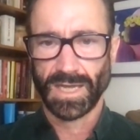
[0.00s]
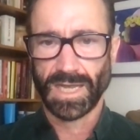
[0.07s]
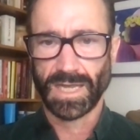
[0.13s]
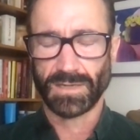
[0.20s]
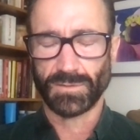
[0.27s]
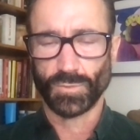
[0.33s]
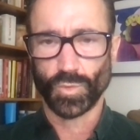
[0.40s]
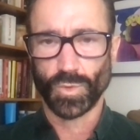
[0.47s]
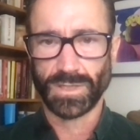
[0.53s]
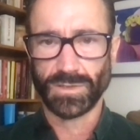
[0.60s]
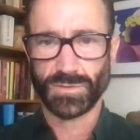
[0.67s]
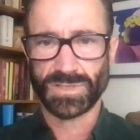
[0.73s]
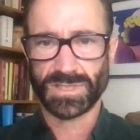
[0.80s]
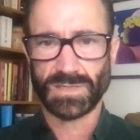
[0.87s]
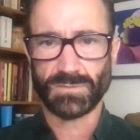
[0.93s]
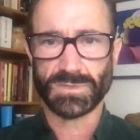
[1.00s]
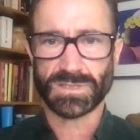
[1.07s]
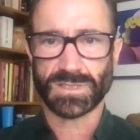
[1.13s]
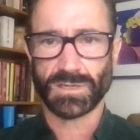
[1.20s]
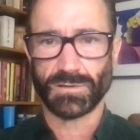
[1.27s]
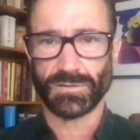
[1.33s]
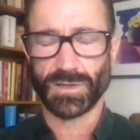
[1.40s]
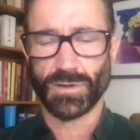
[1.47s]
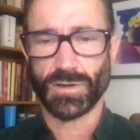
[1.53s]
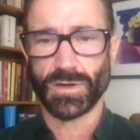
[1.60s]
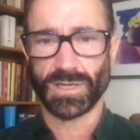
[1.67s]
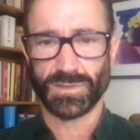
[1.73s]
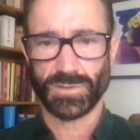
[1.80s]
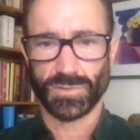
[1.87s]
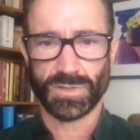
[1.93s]
And when you see what's going
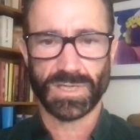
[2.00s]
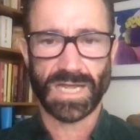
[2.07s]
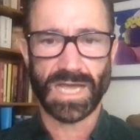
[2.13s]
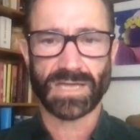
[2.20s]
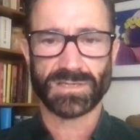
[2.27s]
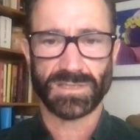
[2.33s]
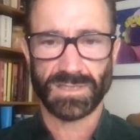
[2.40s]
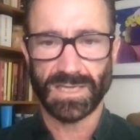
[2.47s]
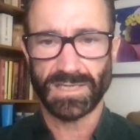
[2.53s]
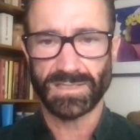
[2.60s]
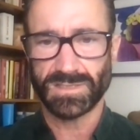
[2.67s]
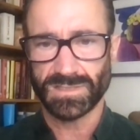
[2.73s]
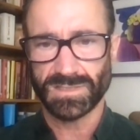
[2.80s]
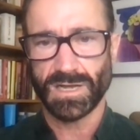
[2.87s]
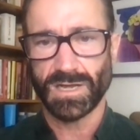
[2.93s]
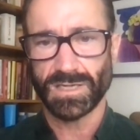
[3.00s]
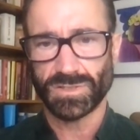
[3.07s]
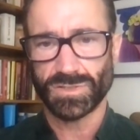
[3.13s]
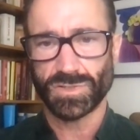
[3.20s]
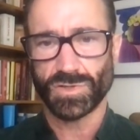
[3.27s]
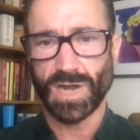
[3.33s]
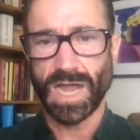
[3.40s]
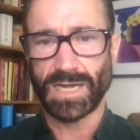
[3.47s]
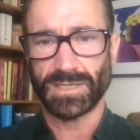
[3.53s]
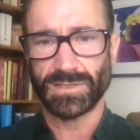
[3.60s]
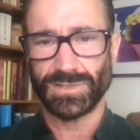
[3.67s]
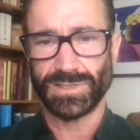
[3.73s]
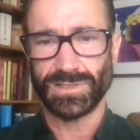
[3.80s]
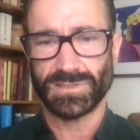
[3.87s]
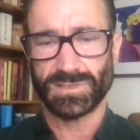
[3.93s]
on, you can actually then design
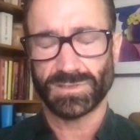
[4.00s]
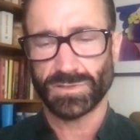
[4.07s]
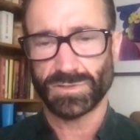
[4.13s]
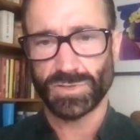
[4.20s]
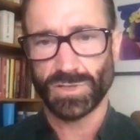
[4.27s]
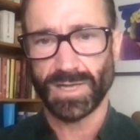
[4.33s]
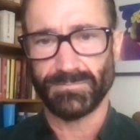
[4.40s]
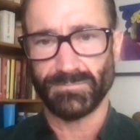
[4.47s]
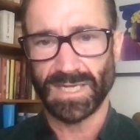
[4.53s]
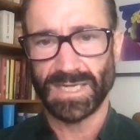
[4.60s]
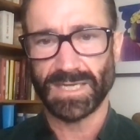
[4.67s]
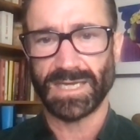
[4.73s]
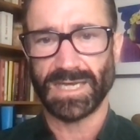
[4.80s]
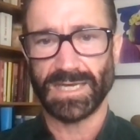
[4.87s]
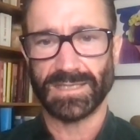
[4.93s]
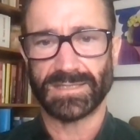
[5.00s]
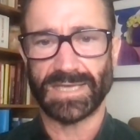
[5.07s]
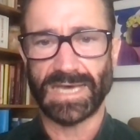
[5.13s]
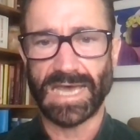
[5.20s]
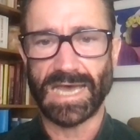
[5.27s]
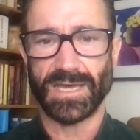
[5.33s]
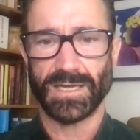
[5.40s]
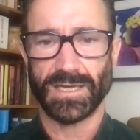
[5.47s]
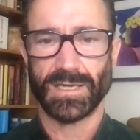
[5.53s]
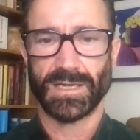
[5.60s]
strategies to try and mitigate that.